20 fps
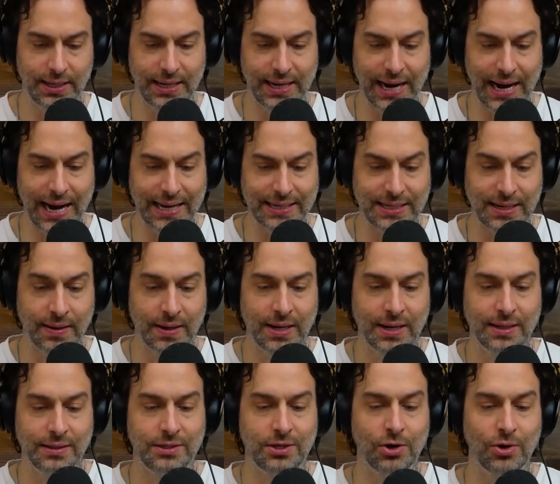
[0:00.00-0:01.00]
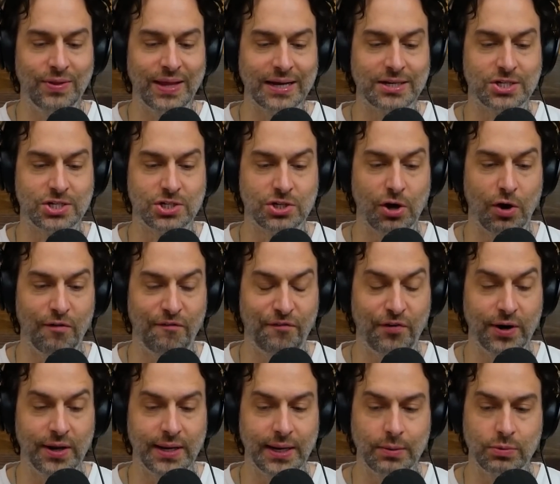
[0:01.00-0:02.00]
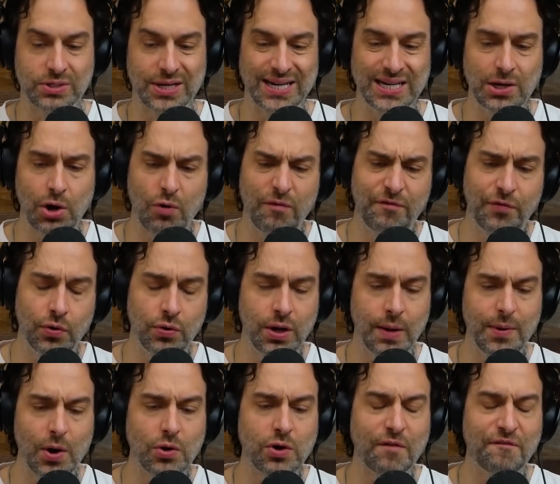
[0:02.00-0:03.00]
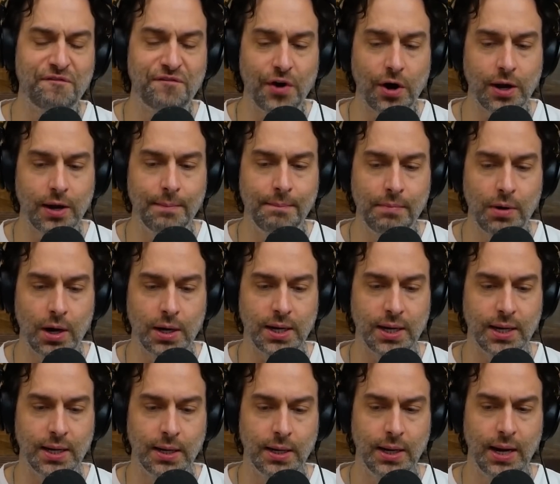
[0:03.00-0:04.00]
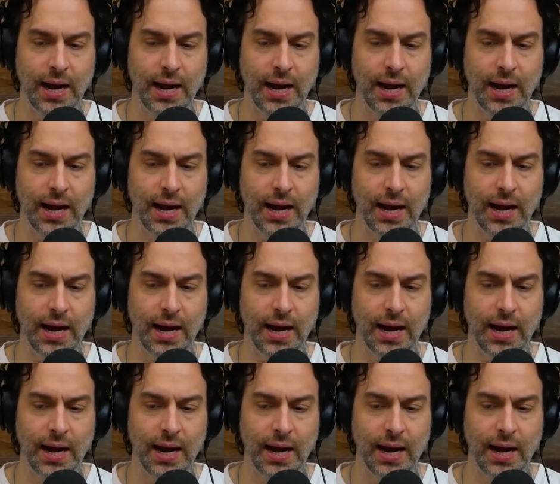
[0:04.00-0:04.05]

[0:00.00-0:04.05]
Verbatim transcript: God, dude, that's so funny that he was like, yo, fool, give me all your fucking money.